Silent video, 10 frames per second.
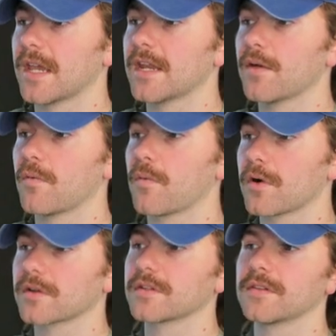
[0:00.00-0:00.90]
and it
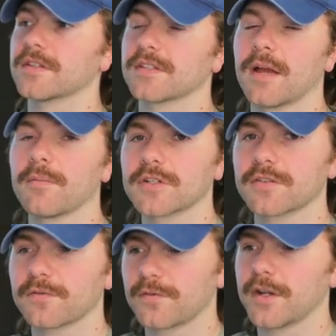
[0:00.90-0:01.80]
worked this time, which
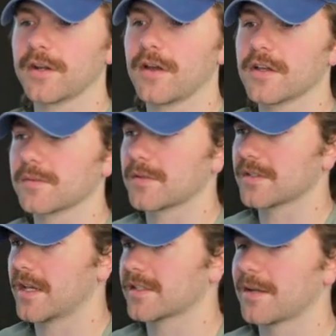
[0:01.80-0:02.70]
is freaking awesome,
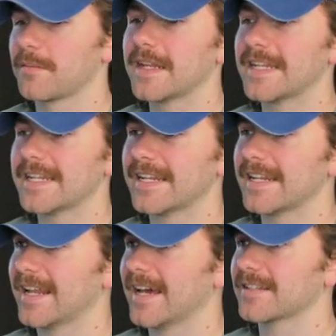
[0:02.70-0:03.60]
because last time it did
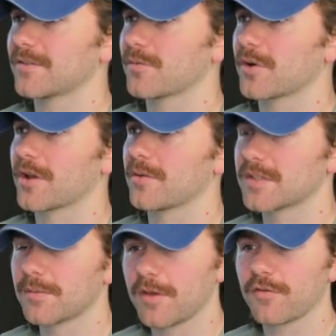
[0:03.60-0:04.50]
not work. It was
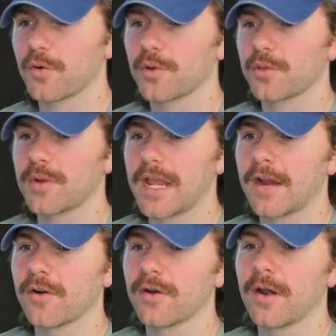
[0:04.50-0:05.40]
giving me a four oh three
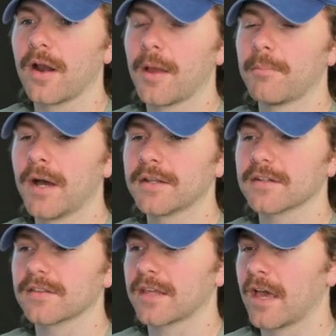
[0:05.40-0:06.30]
error, but
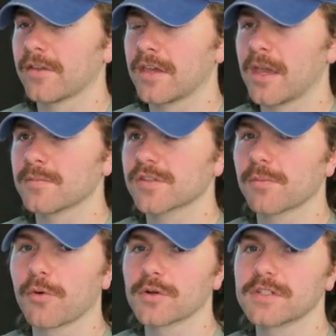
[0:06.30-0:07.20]
the Gala Games
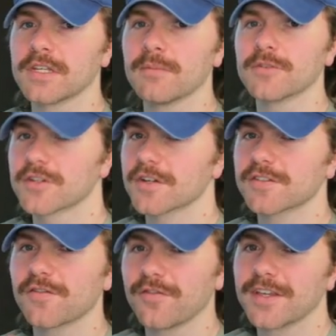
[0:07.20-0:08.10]
support team
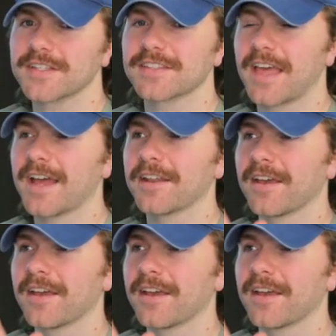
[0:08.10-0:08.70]
just fixed that